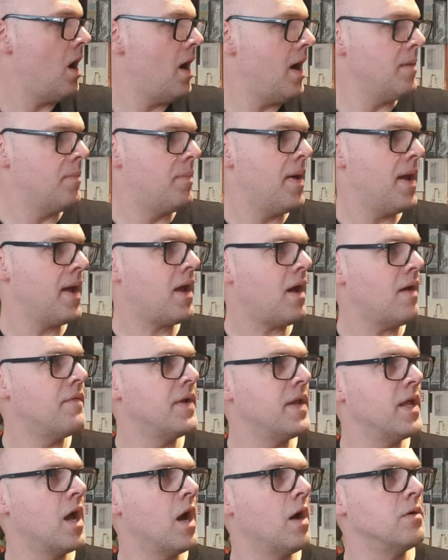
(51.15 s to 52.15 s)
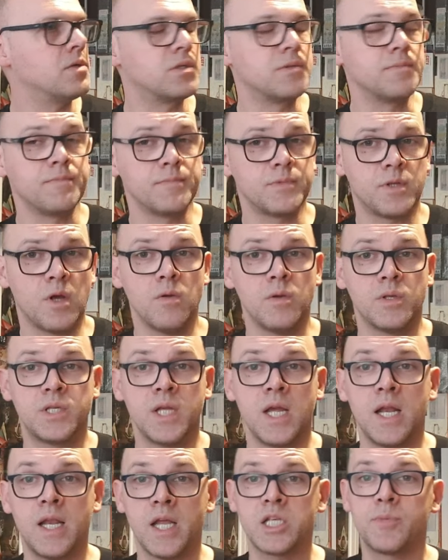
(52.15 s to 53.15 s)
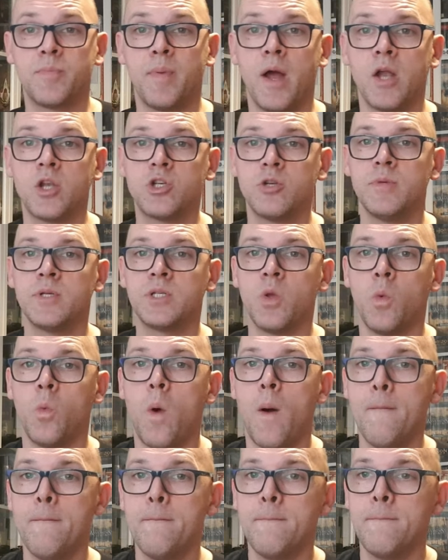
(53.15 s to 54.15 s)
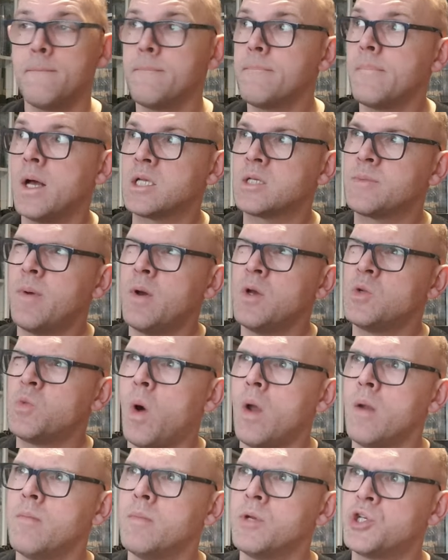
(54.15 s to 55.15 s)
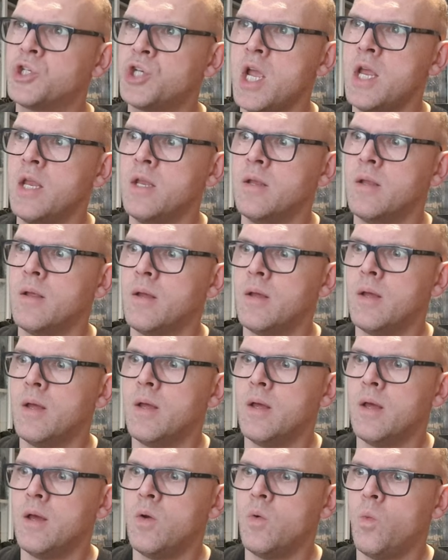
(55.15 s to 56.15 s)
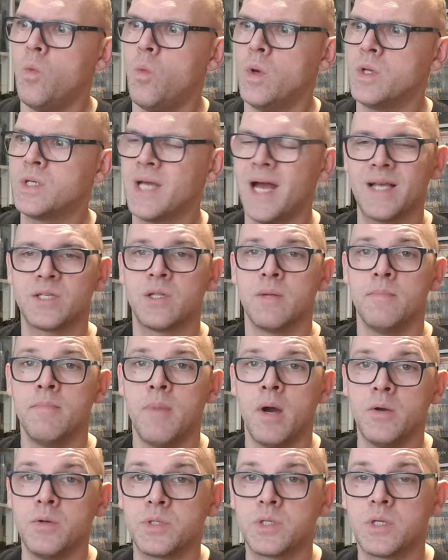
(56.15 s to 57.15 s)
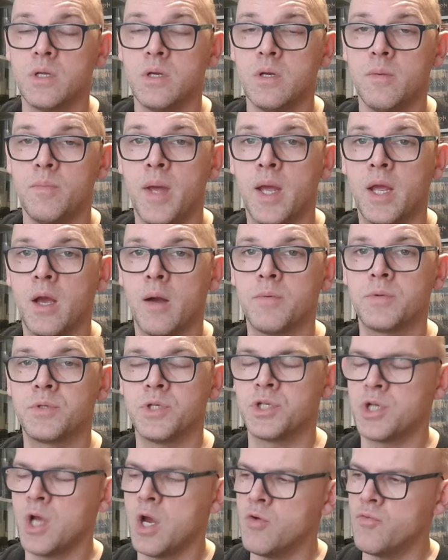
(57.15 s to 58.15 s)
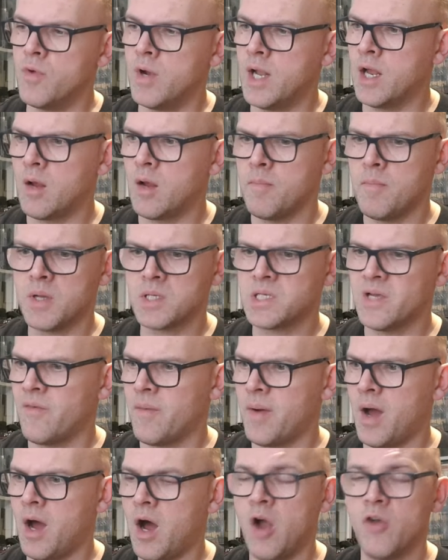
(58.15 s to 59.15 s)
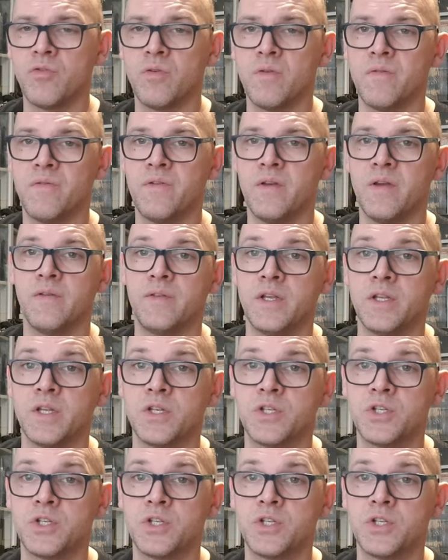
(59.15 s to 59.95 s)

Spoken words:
in pickup videos. So Sinclair Spectrum is the one, I suppose, one machine which has the most pickups to show, really. It must have about 150 to